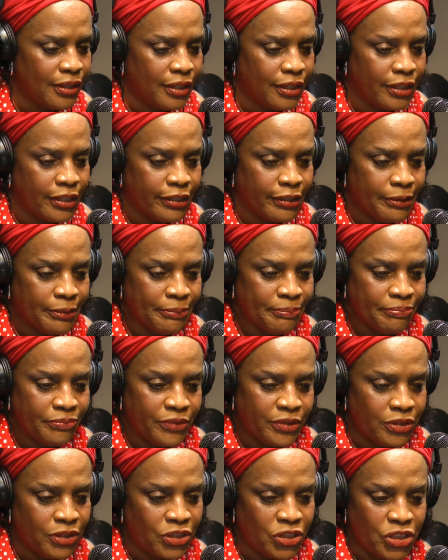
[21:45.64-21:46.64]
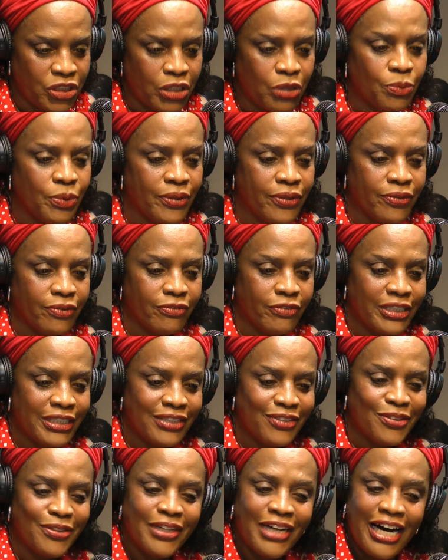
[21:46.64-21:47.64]
to just share with your
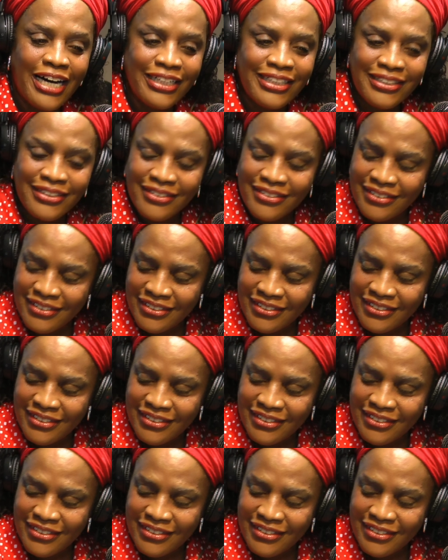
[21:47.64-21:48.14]
radio audience